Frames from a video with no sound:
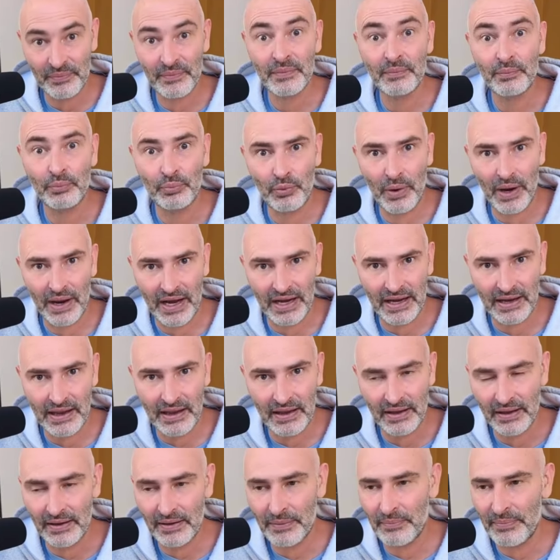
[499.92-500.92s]
Why?
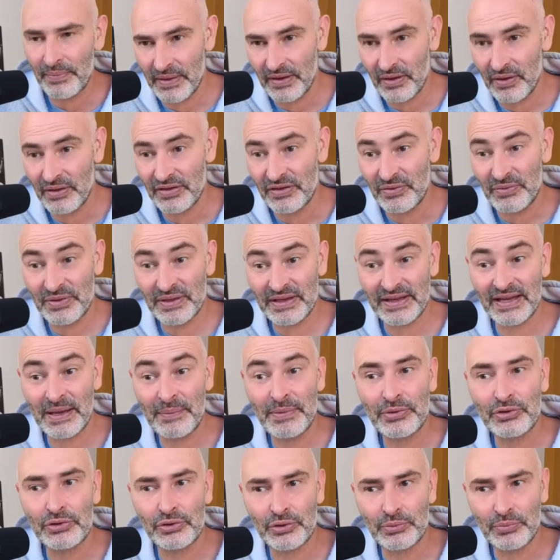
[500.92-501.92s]
Because
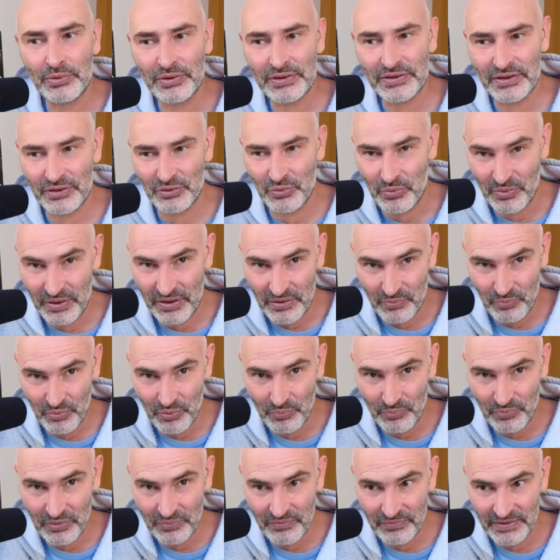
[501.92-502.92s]
recapturing with the queen will
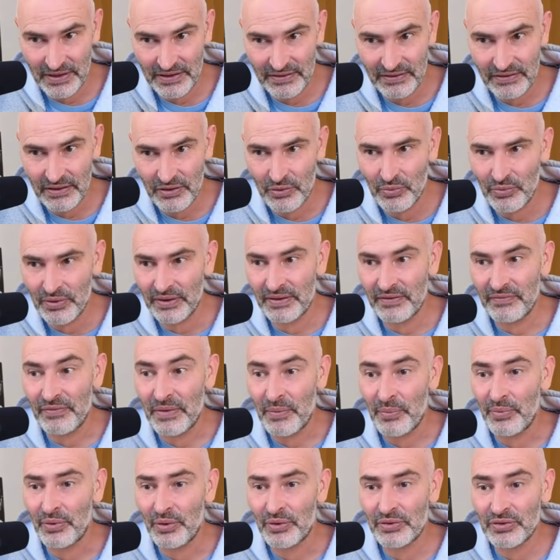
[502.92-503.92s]
prevent the queen
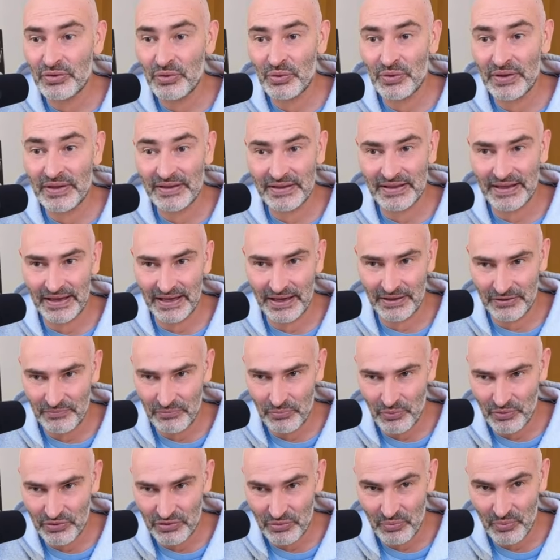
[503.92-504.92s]
from controlling the
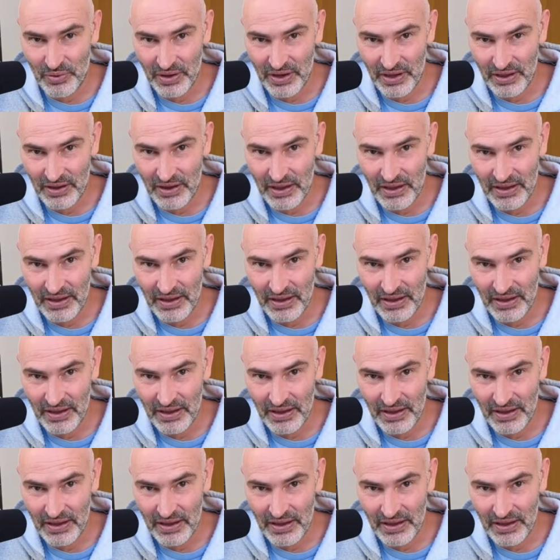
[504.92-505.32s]
a4 square